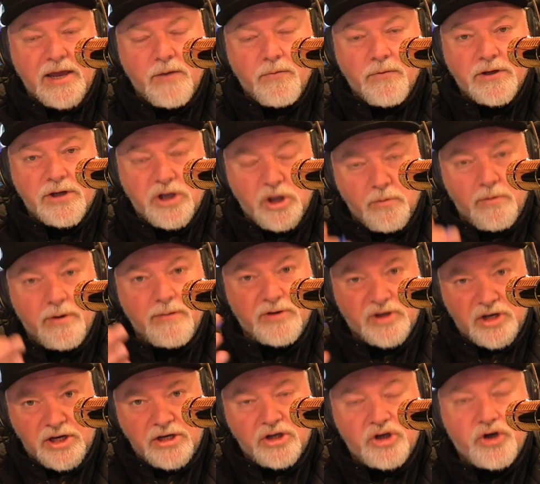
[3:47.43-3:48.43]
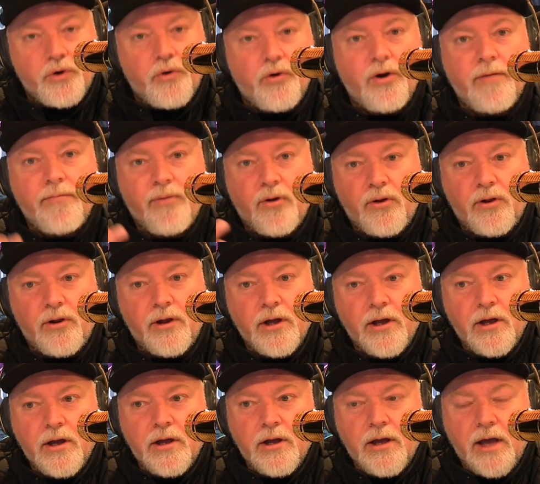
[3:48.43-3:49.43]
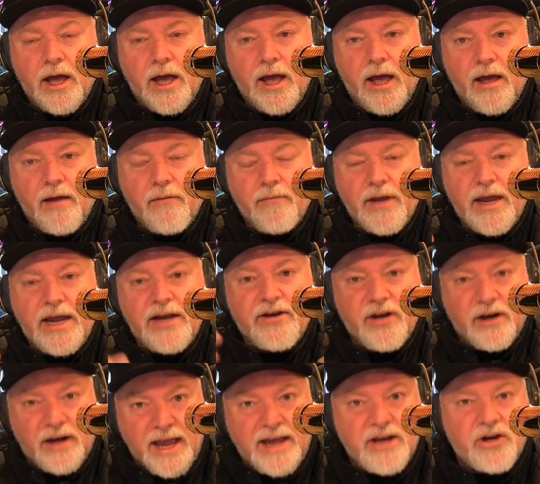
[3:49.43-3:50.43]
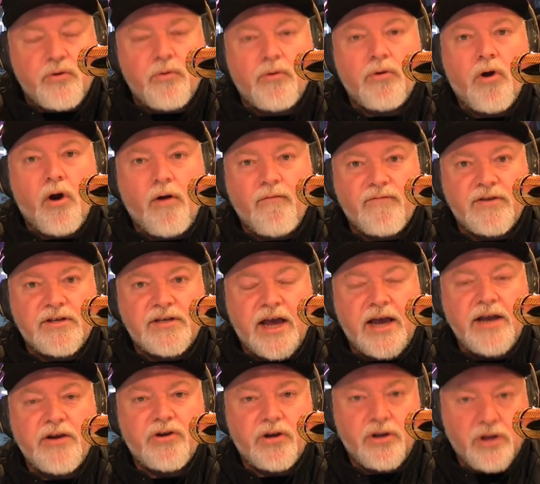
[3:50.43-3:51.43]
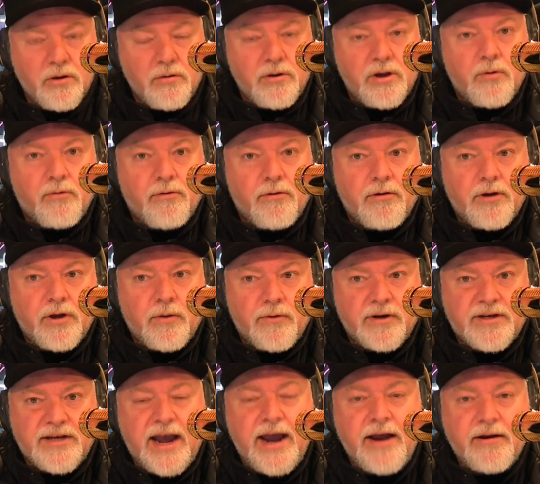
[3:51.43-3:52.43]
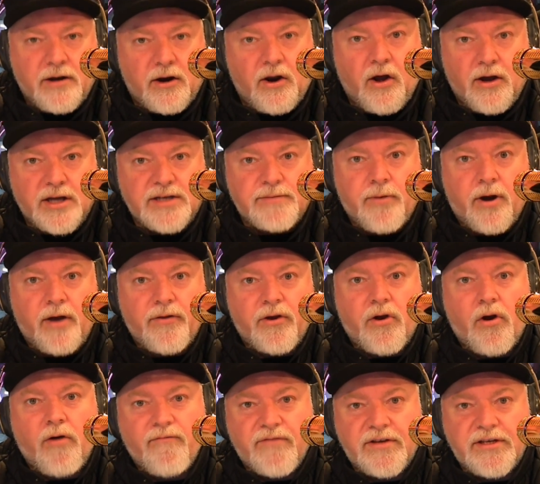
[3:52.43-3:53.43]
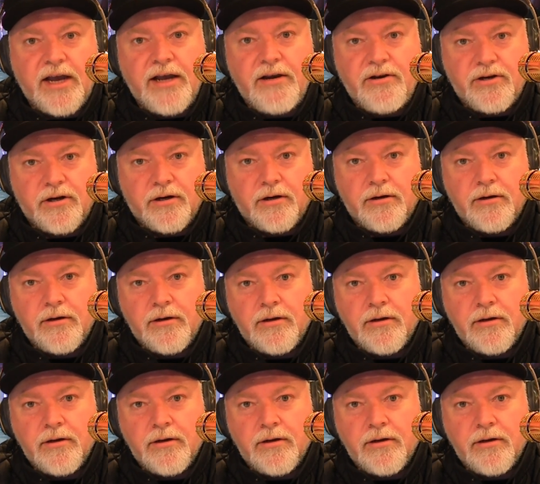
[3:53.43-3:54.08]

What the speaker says: It was an enjoyable intellectual conversation. You were tantalized by the conversation.